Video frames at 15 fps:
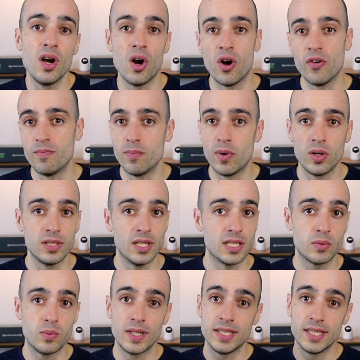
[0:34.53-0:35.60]
of
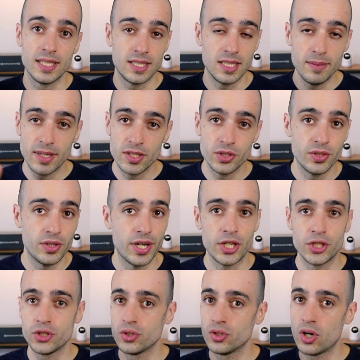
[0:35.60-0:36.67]
models, whether it's image
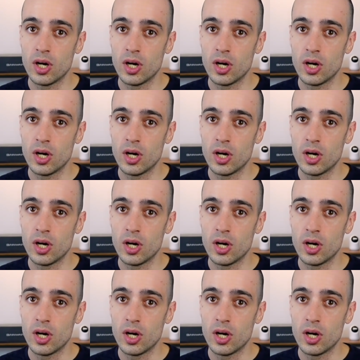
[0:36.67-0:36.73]
generation,